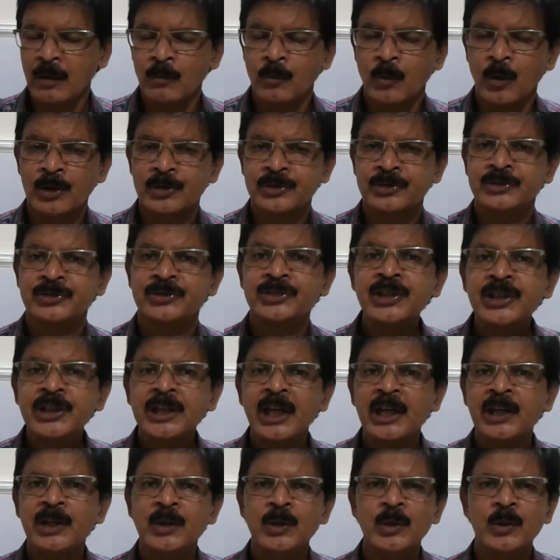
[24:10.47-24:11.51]
what she
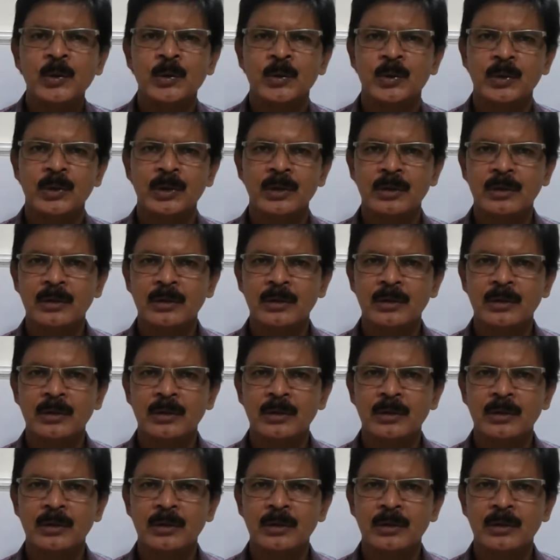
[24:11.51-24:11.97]
can do.